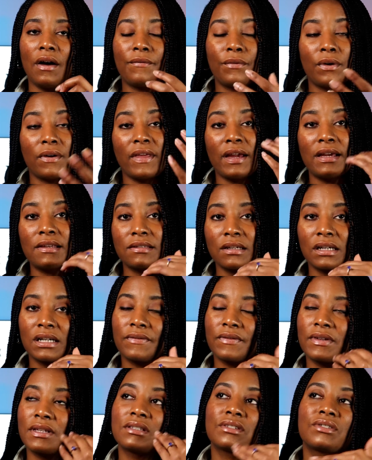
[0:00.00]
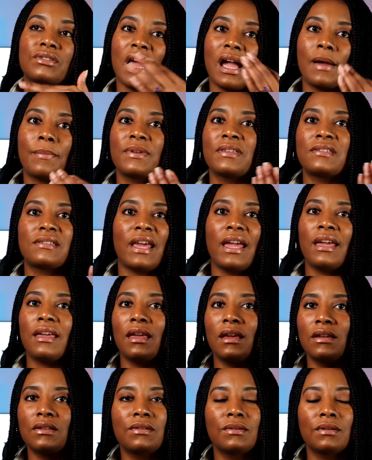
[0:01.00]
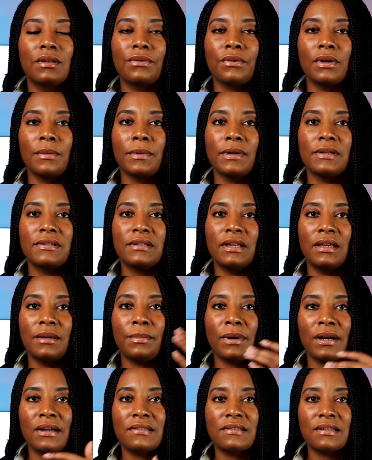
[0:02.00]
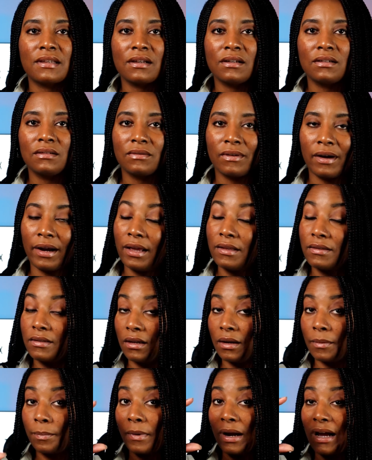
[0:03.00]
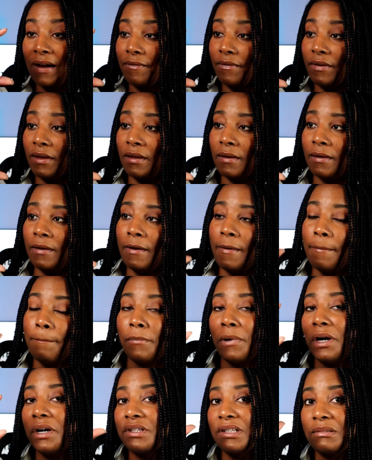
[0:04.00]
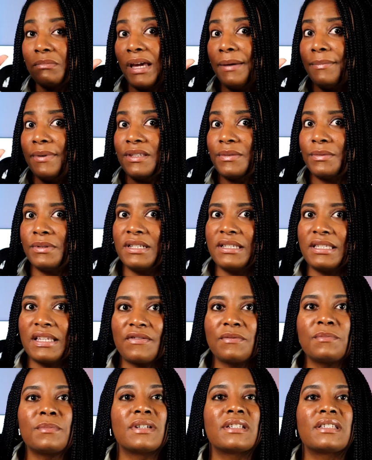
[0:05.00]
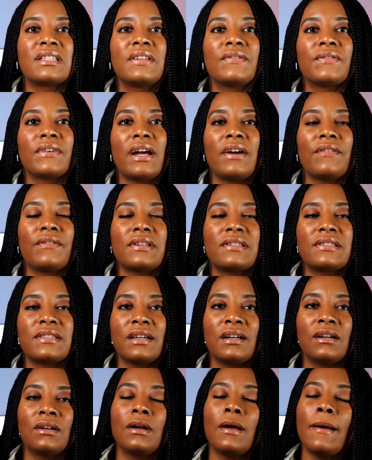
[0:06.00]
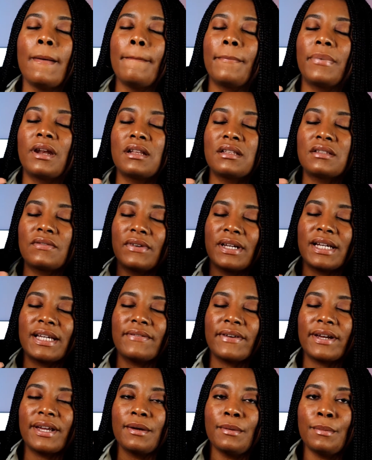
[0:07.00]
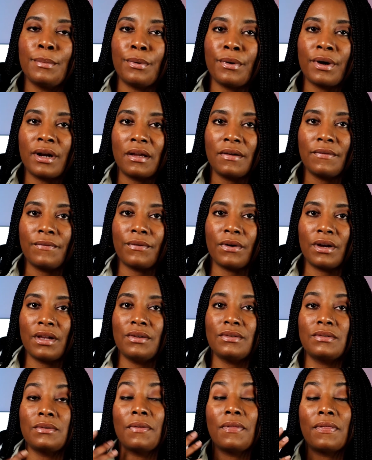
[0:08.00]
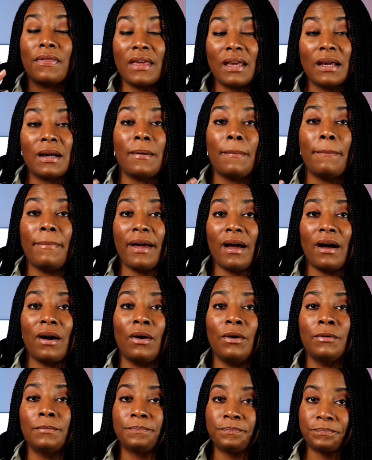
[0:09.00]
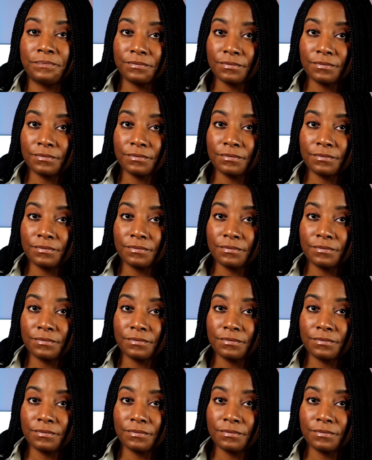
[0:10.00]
for that service, Stripe is taking 2 to 3% per sale, right? So your profit margin might be 27% for every sale, but it's very, very important for you to think about